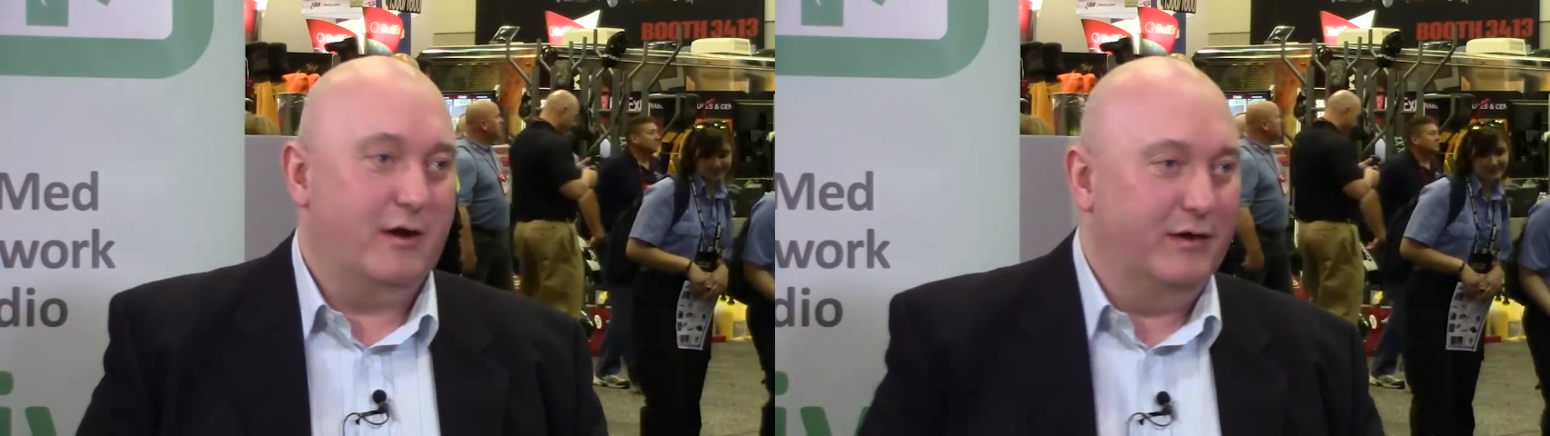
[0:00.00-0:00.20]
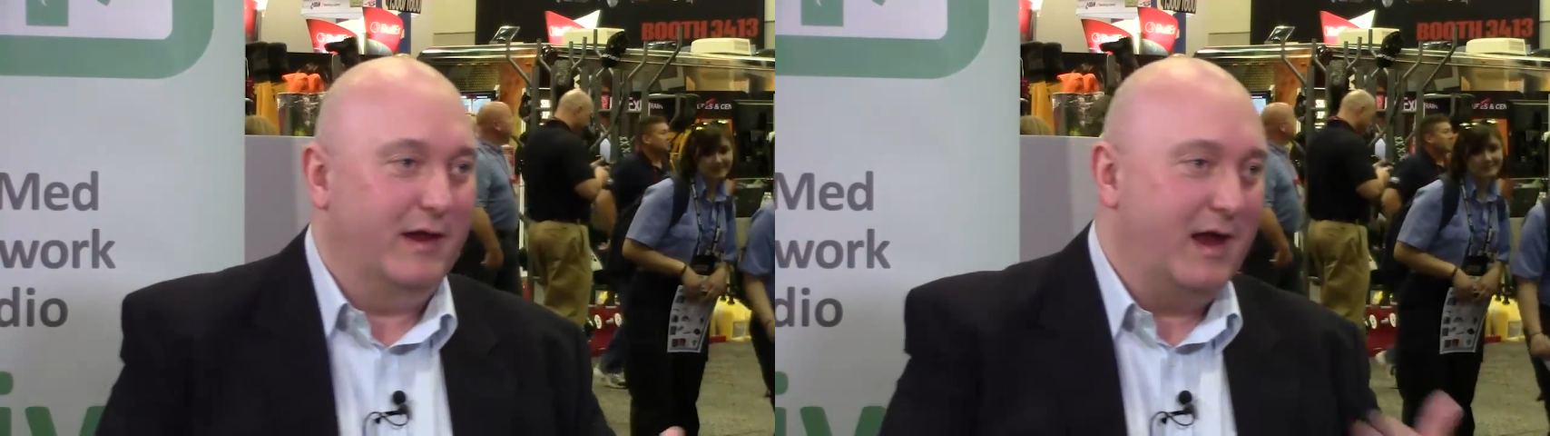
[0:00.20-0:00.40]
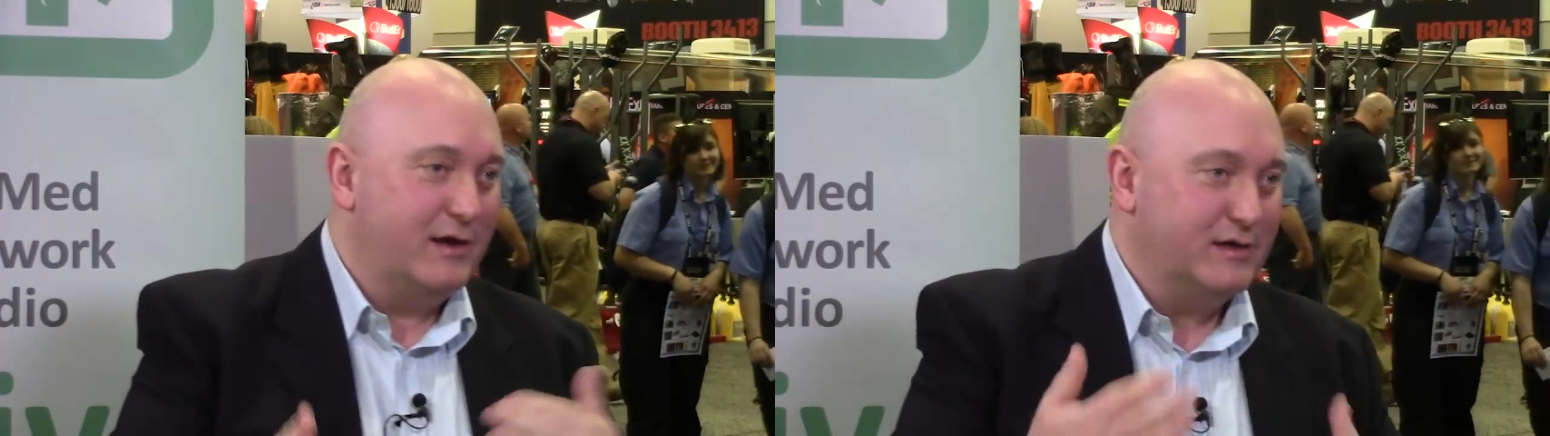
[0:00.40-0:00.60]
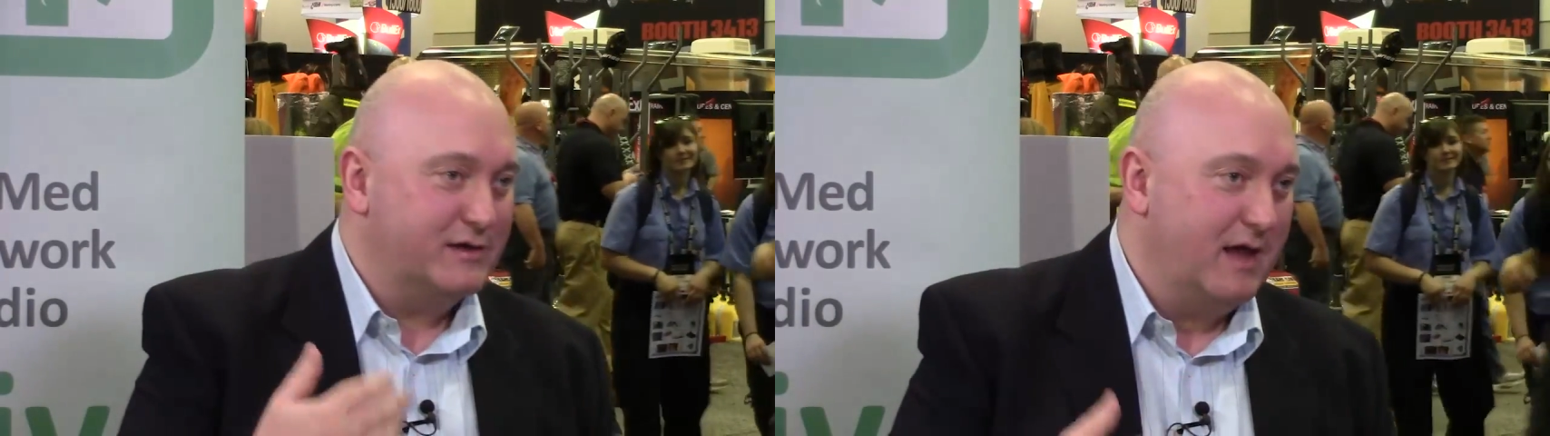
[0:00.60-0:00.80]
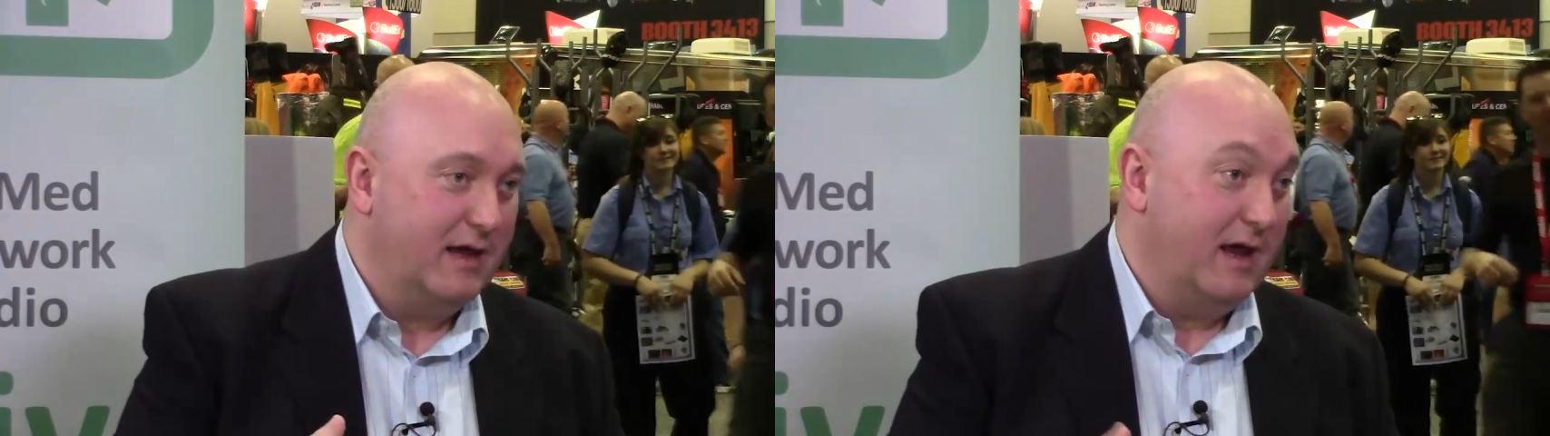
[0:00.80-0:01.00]
can they access
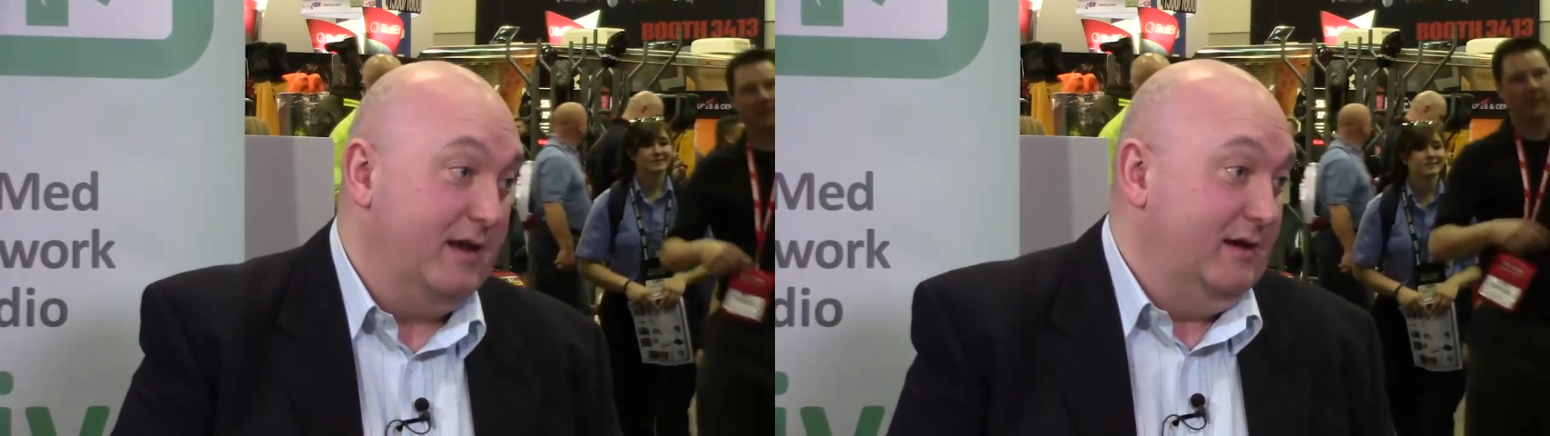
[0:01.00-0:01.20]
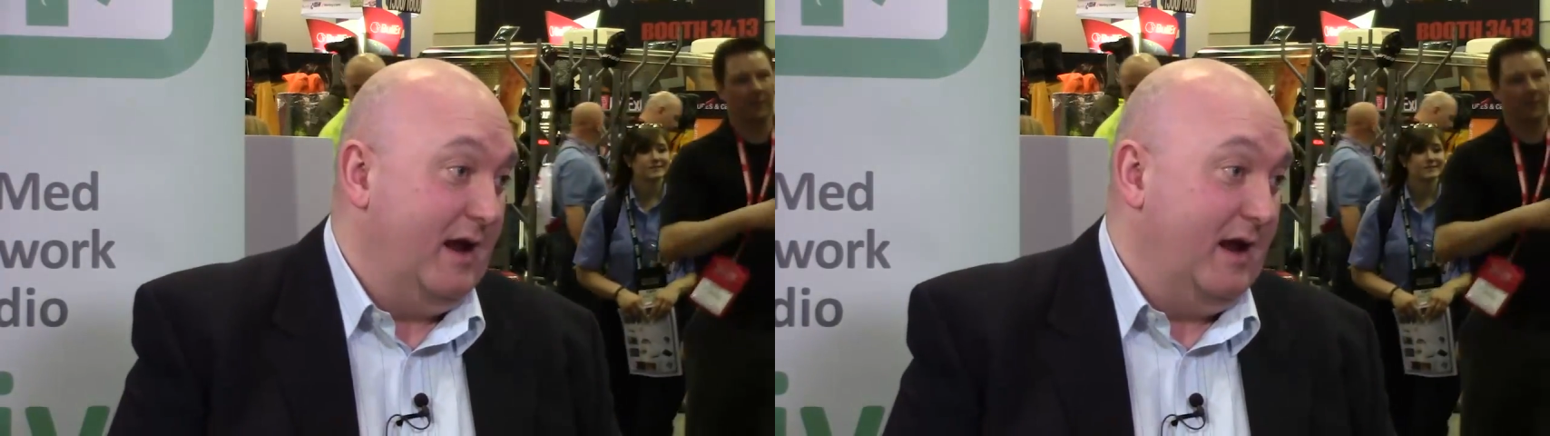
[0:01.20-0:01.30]
that again?